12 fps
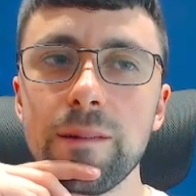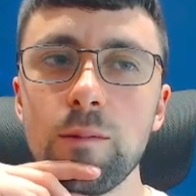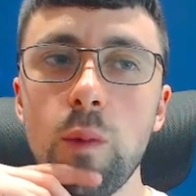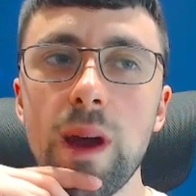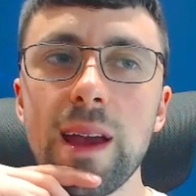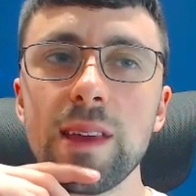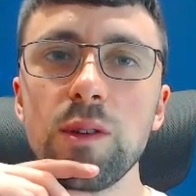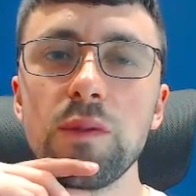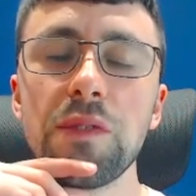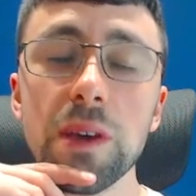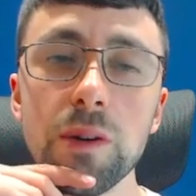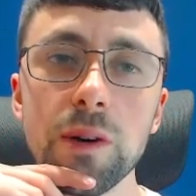where you
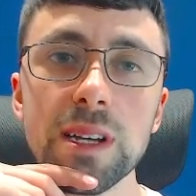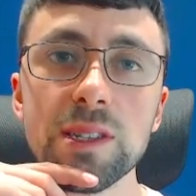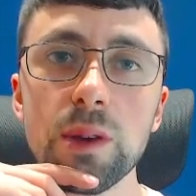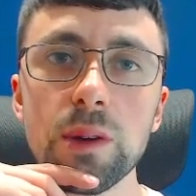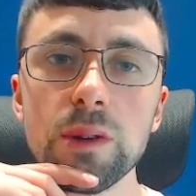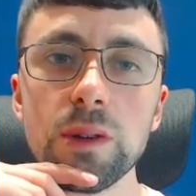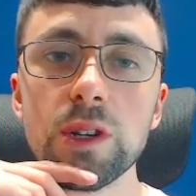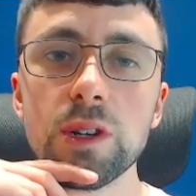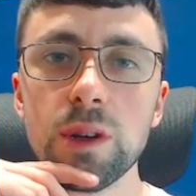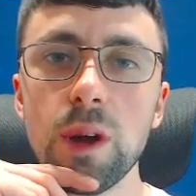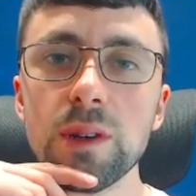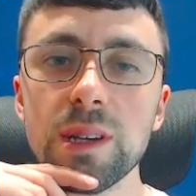feel as though you should
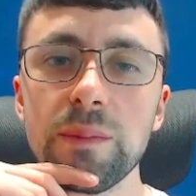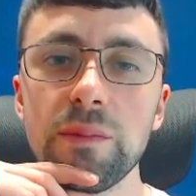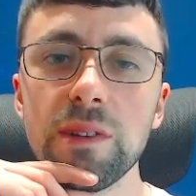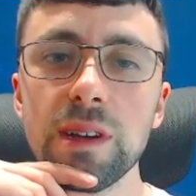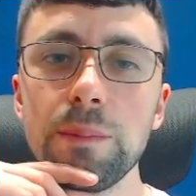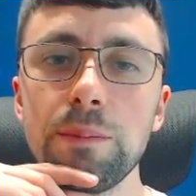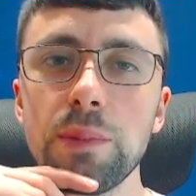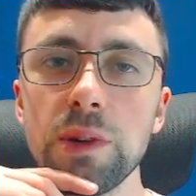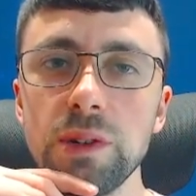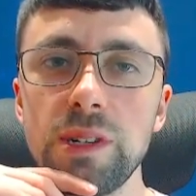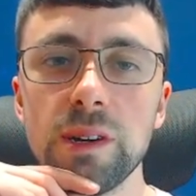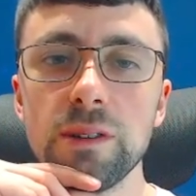know something, but you
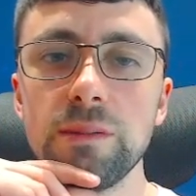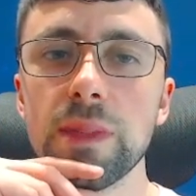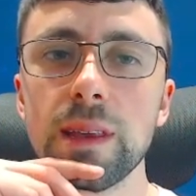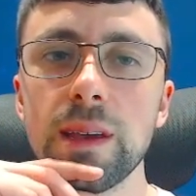don't?